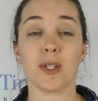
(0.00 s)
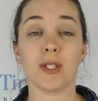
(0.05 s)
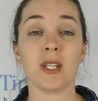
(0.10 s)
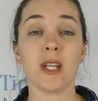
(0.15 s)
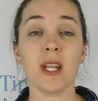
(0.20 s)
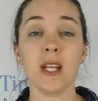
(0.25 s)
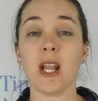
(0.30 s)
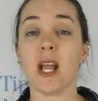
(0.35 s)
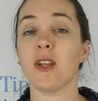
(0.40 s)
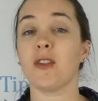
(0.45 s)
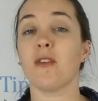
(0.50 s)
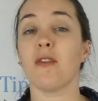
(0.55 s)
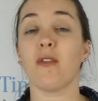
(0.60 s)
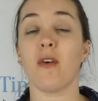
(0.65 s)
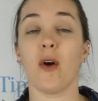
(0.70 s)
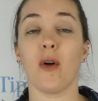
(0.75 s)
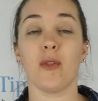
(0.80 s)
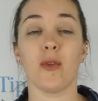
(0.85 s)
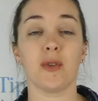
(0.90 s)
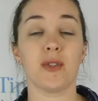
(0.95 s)
resident and you
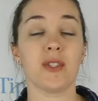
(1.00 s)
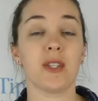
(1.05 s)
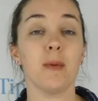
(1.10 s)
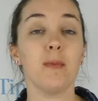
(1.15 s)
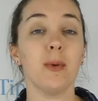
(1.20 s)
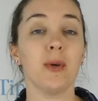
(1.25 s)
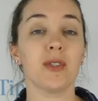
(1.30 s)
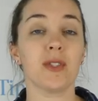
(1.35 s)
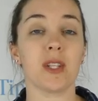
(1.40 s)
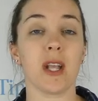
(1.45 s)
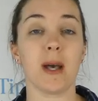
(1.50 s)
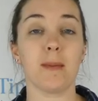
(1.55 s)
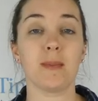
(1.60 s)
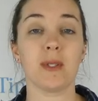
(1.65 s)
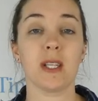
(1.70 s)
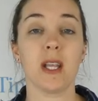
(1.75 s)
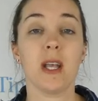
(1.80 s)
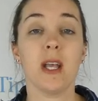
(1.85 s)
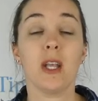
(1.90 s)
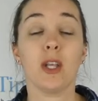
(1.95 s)
follow those simple
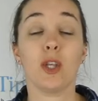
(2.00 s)
steps,